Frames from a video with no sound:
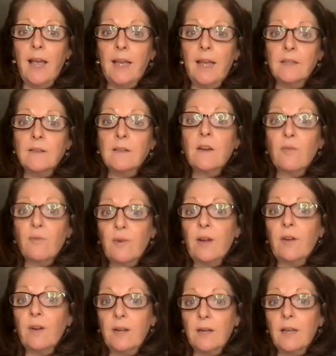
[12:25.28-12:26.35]
and
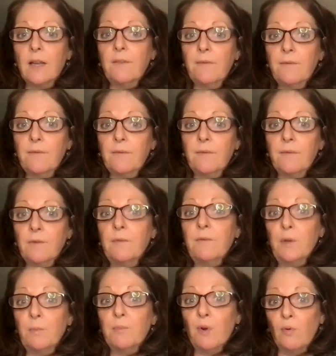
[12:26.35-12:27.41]
career and life
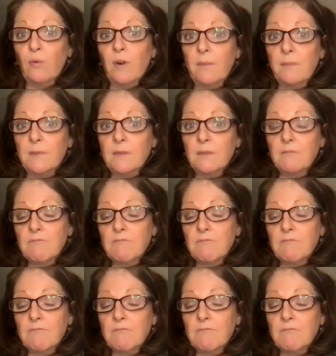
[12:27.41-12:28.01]
review programs.